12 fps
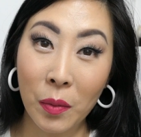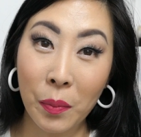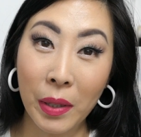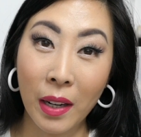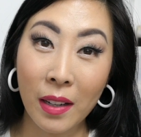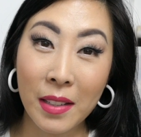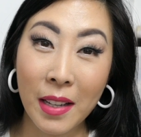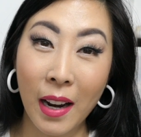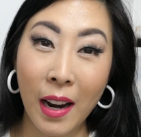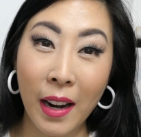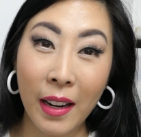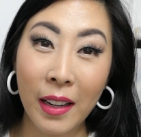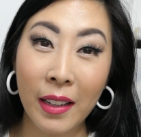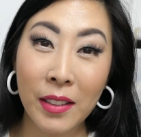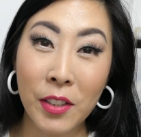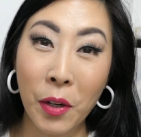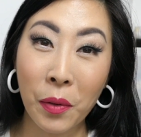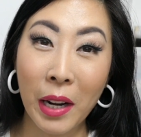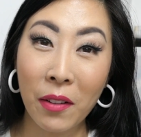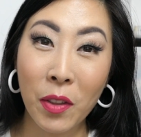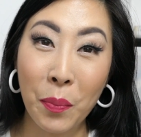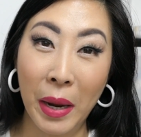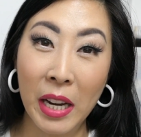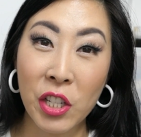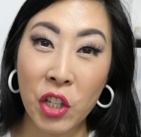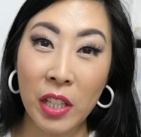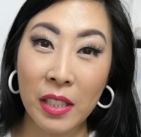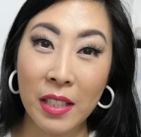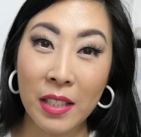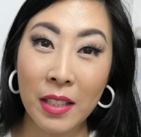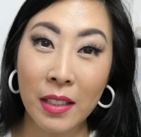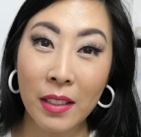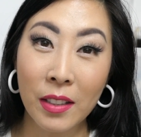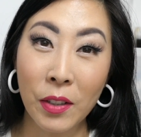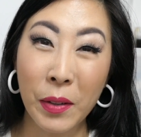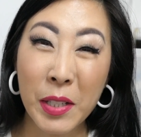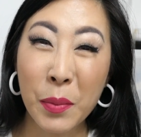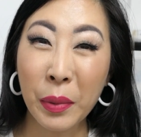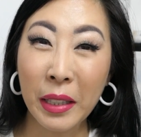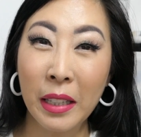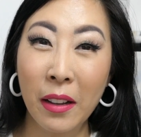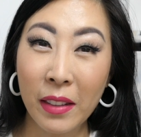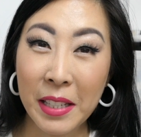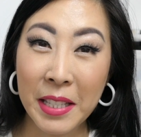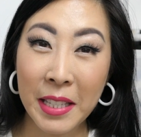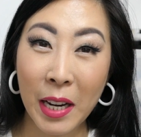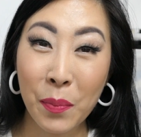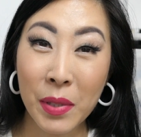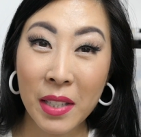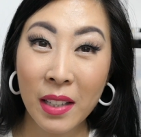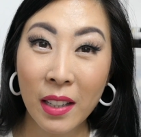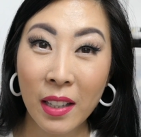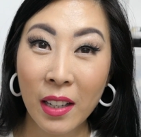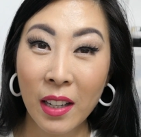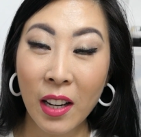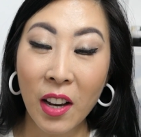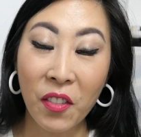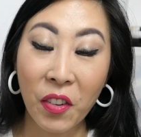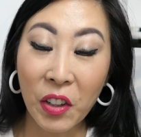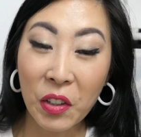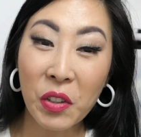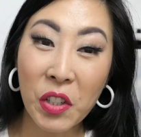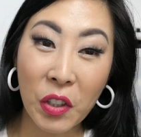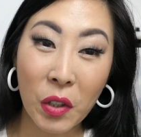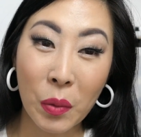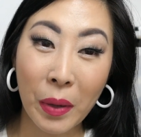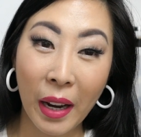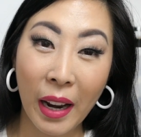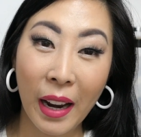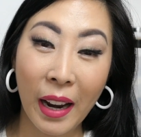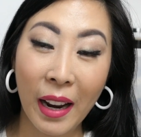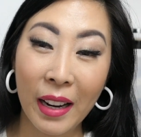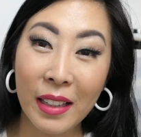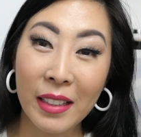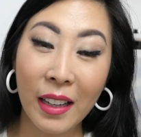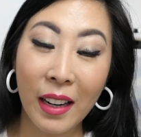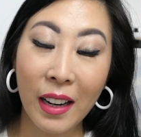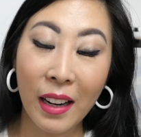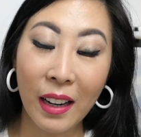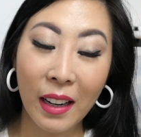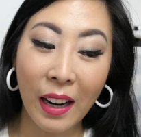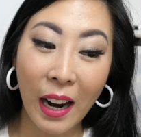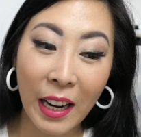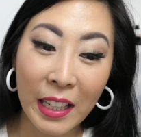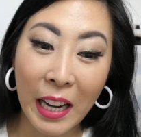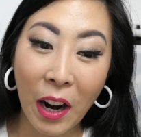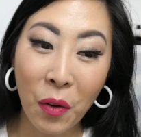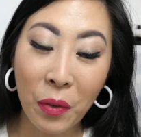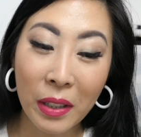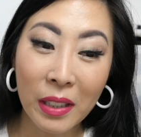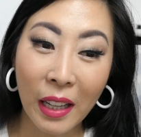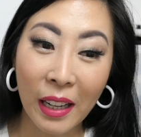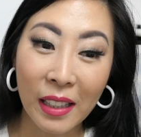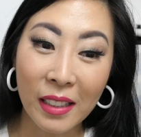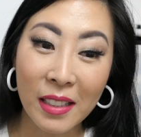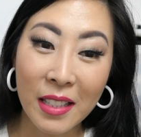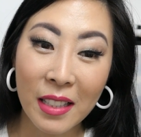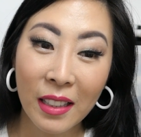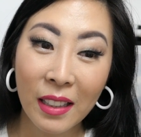because I don't have the patience to explain all these steps for YouTube, and I now realize